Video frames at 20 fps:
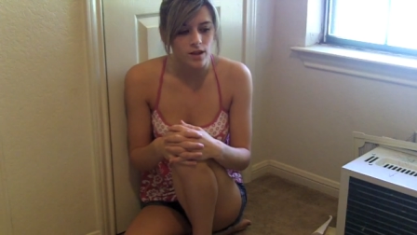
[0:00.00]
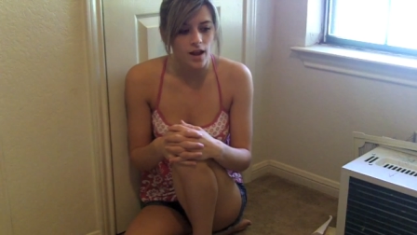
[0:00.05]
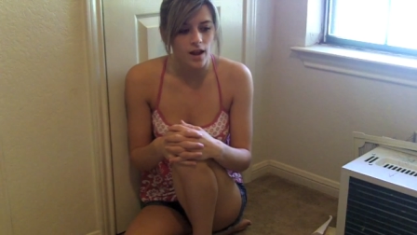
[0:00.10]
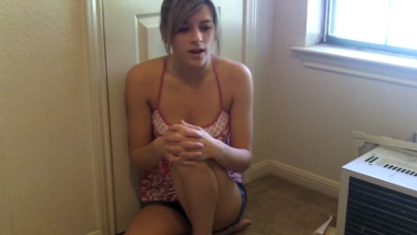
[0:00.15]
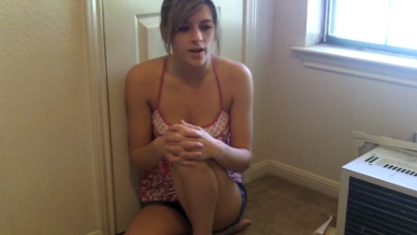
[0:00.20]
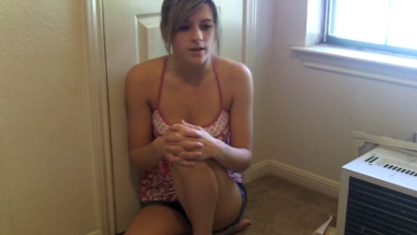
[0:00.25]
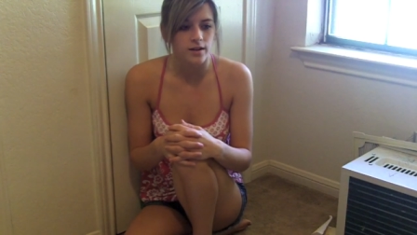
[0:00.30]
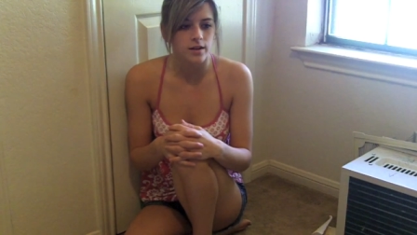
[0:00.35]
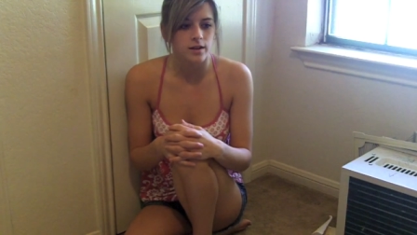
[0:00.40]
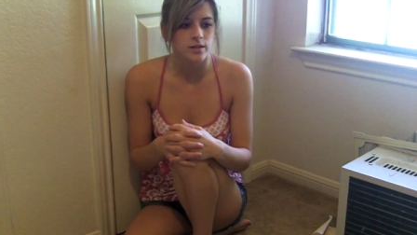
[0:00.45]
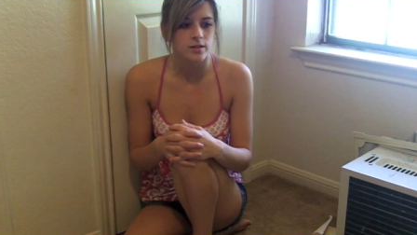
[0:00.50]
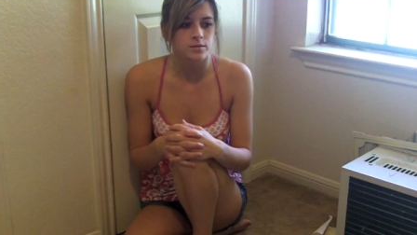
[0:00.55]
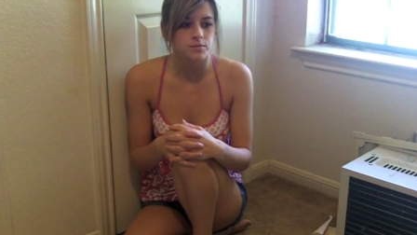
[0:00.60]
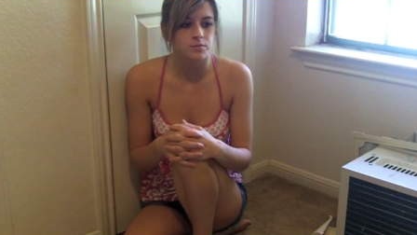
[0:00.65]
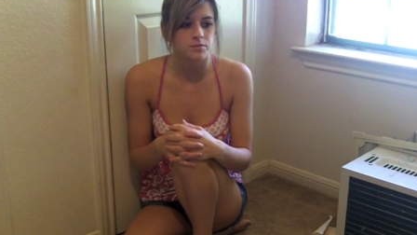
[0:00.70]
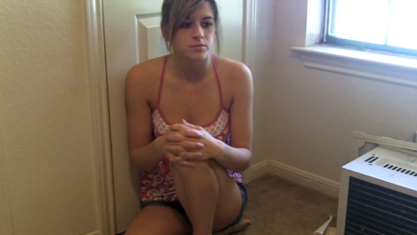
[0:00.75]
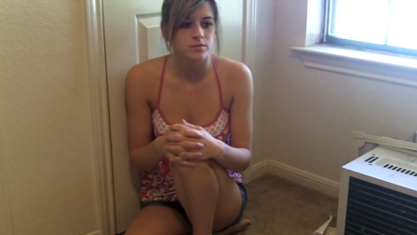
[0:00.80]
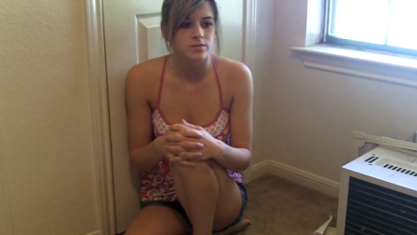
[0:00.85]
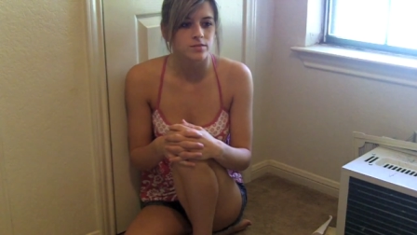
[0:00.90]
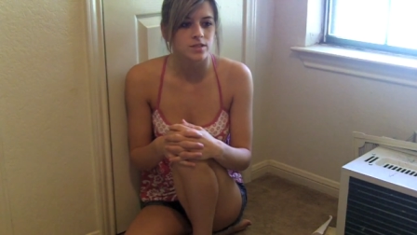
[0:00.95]
And
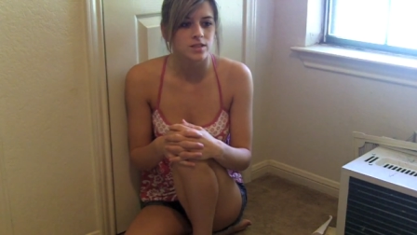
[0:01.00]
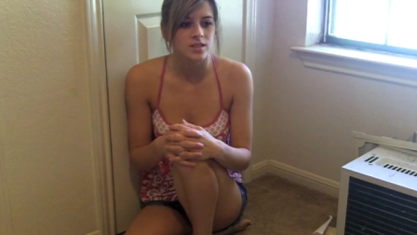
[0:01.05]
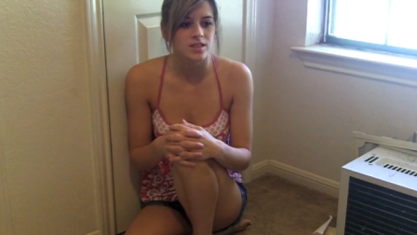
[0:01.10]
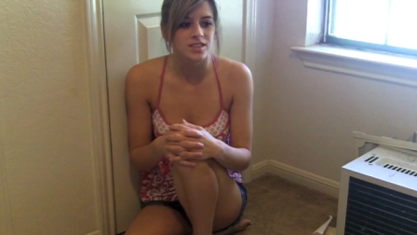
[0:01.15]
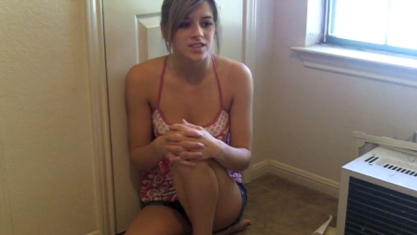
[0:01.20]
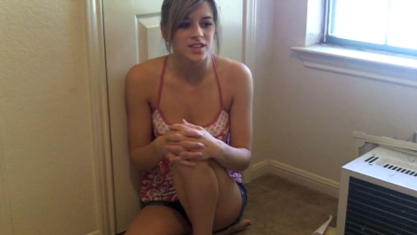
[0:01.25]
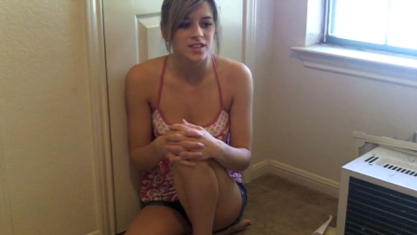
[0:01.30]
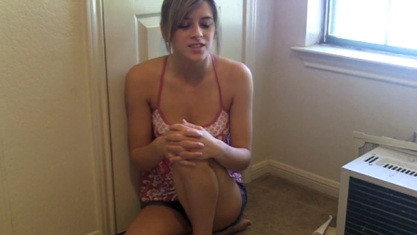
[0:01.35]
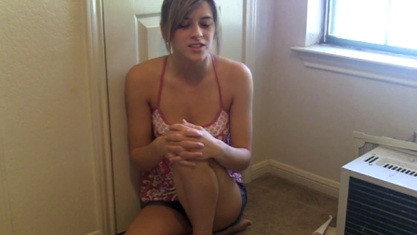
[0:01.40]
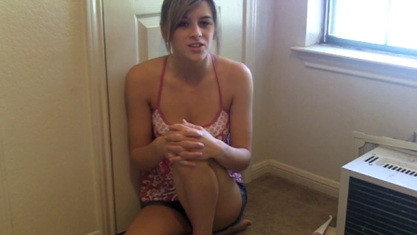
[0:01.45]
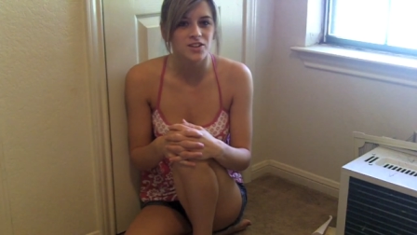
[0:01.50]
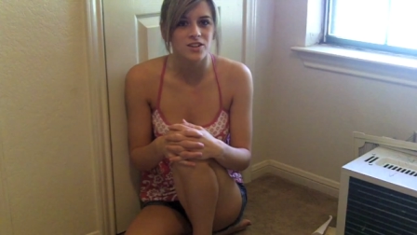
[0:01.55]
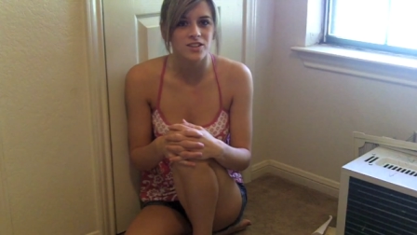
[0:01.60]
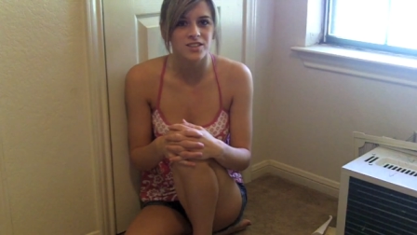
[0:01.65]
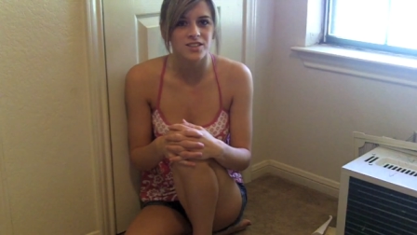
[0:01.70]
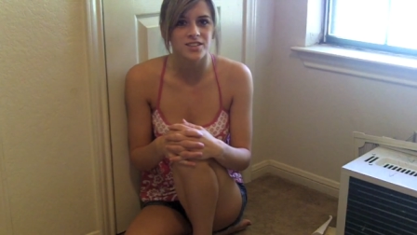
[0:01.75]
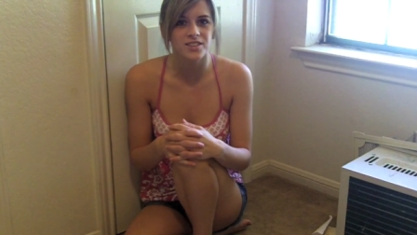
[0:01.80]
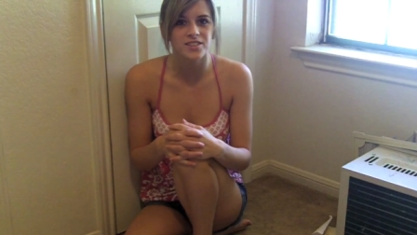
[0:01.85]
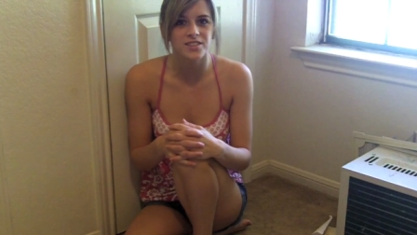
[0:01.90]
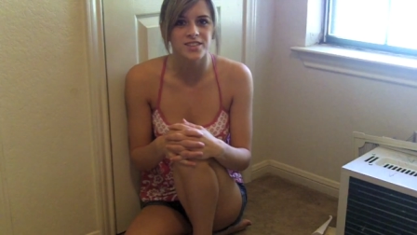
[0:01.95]
um,
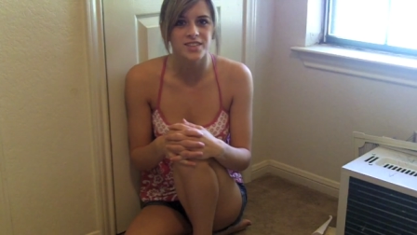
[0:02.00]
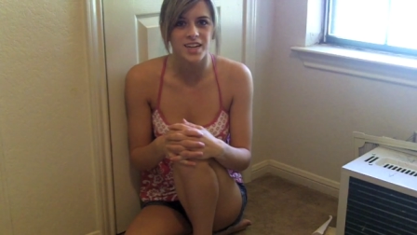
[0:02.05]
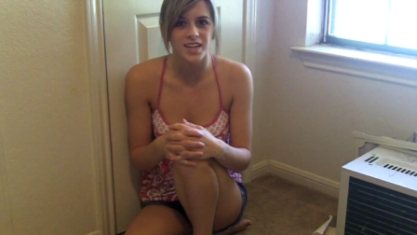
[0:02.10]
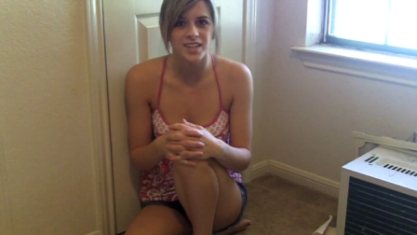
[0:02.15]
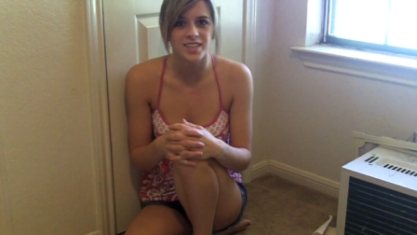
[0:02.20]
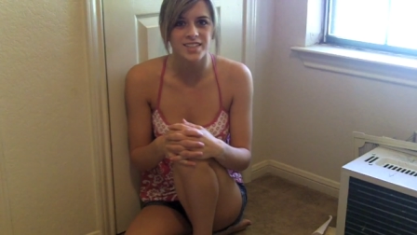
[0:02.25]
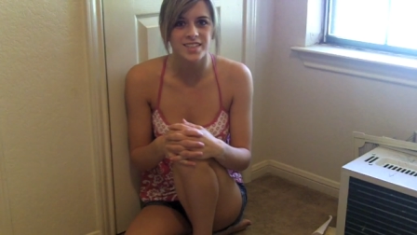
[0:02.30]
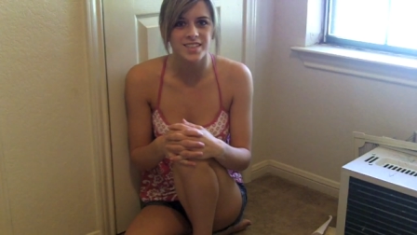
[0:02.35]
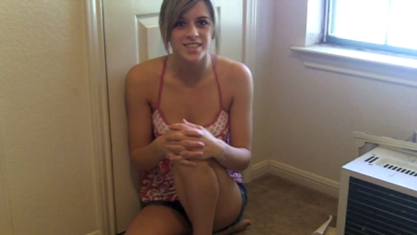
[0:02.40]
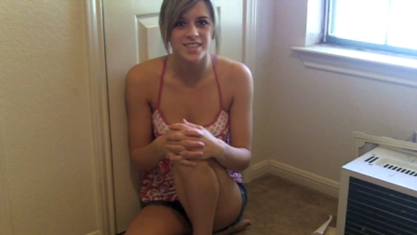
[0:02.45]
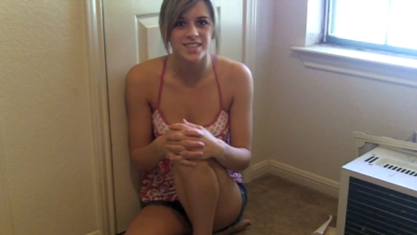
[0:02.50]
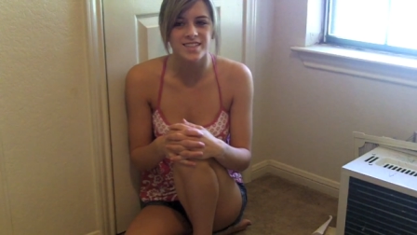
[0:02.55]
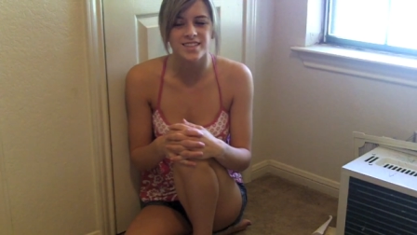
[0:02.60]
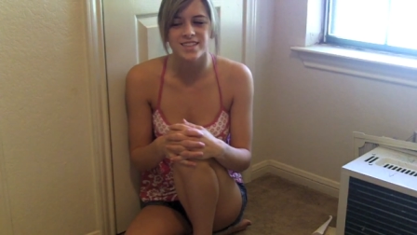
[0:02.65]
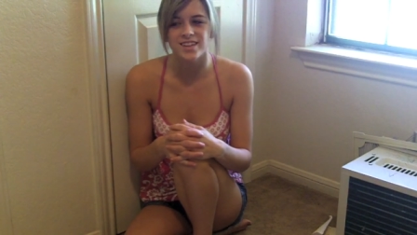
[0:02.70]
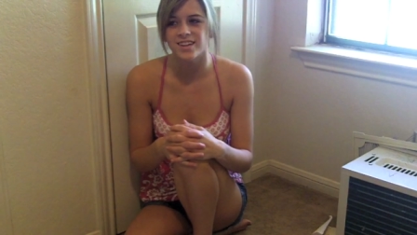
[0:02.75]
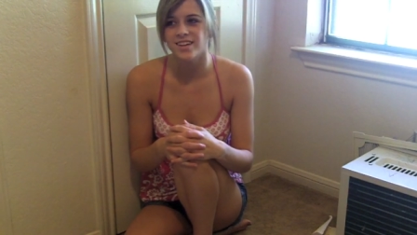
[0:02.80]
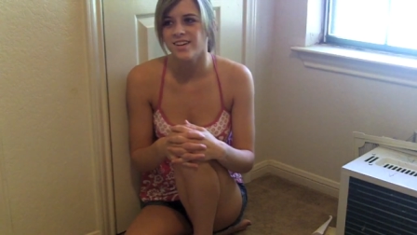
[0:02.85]
Sontard's little dances,